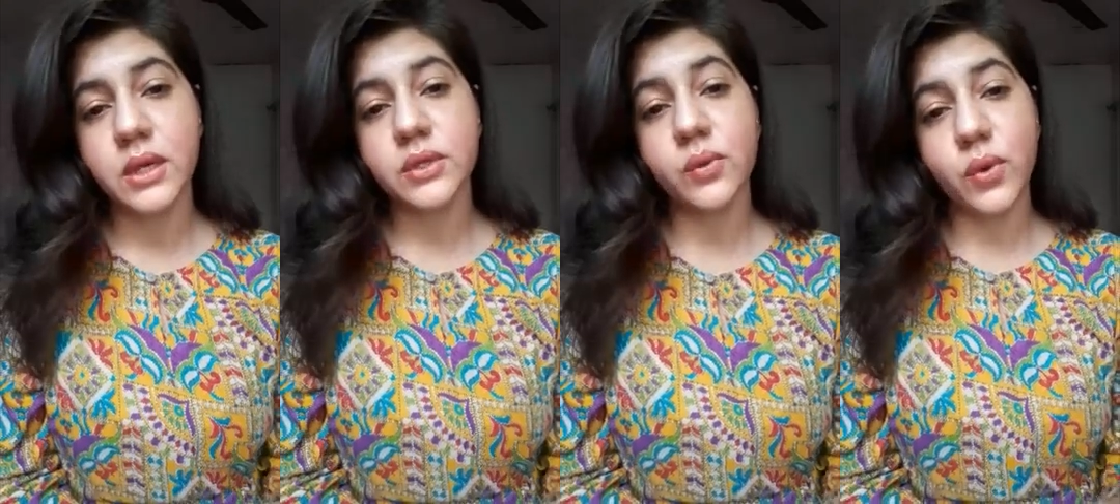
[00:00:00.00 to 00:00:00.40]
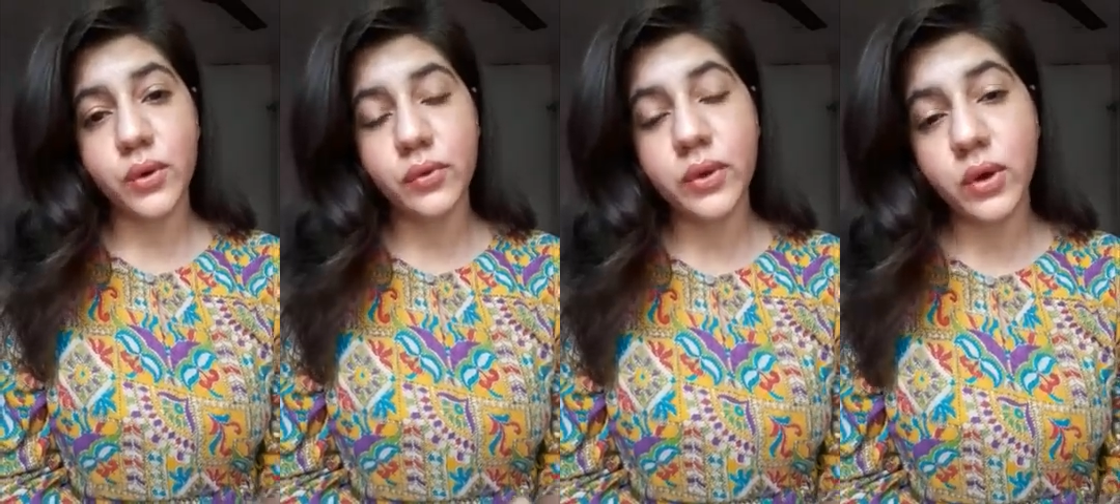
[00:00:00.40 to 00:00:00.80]
So
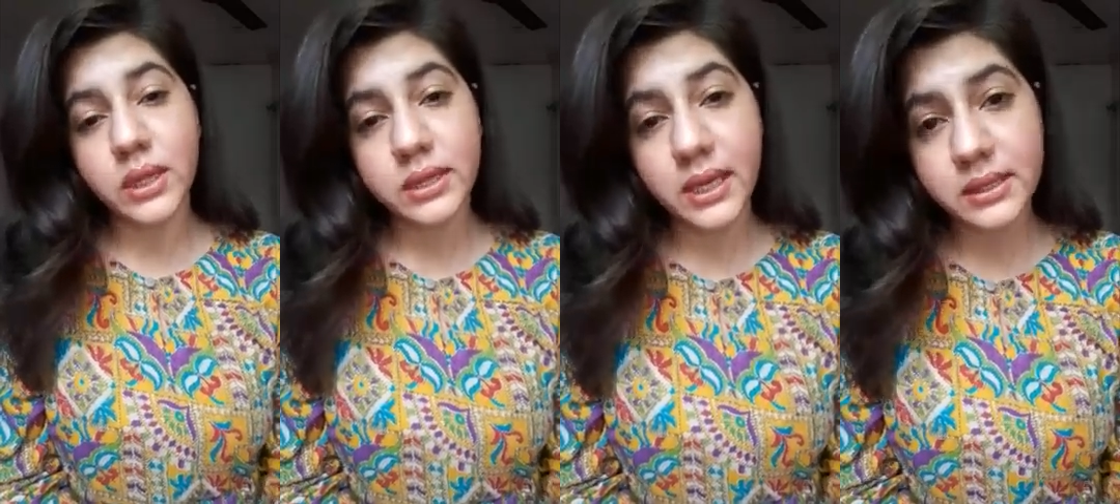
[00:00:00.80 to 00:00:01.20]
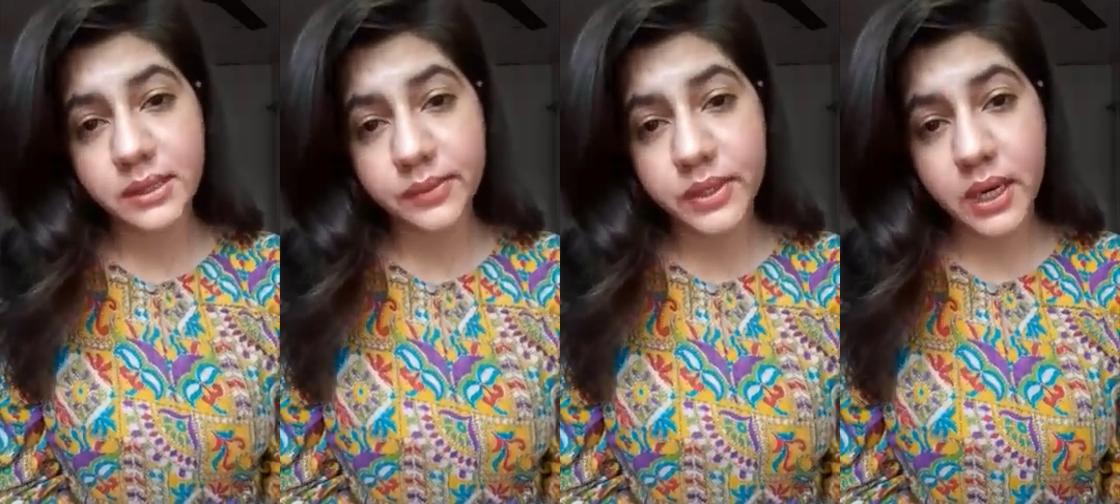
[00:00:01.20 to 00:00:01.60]
what do we call that
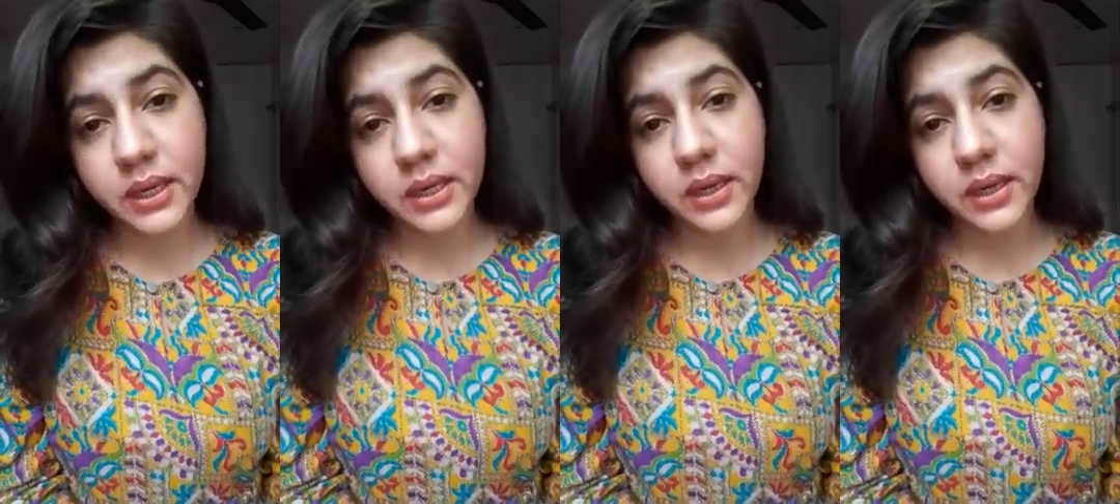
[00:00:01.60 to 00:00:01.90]
subject?